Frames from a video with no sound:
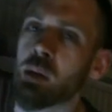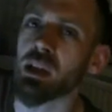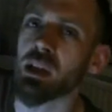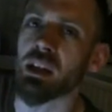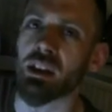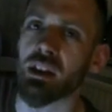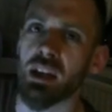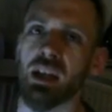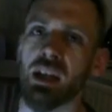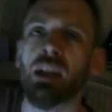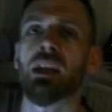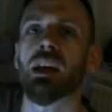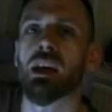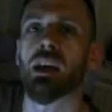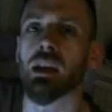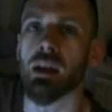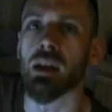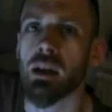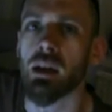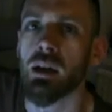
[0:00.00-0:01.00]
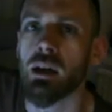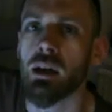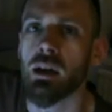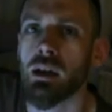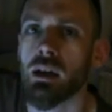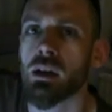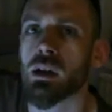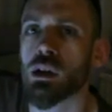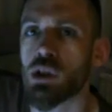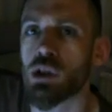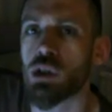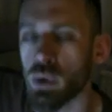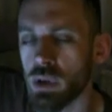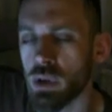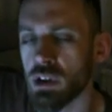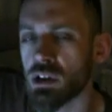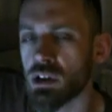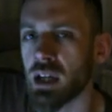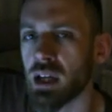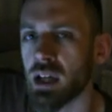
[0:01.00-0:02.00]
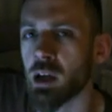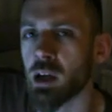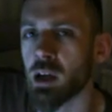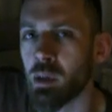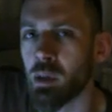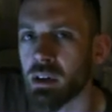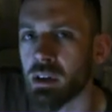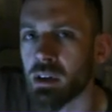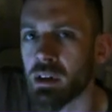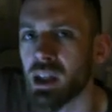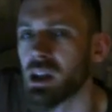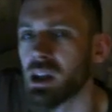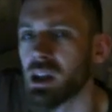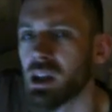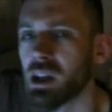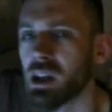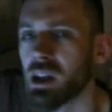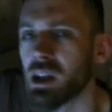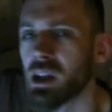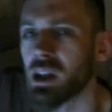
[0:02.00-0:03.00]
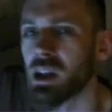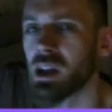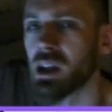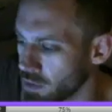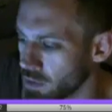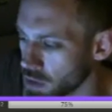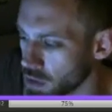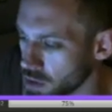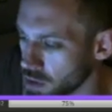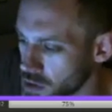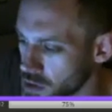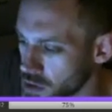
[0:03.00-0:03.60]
are thinking, because you understand how people think at certain levels.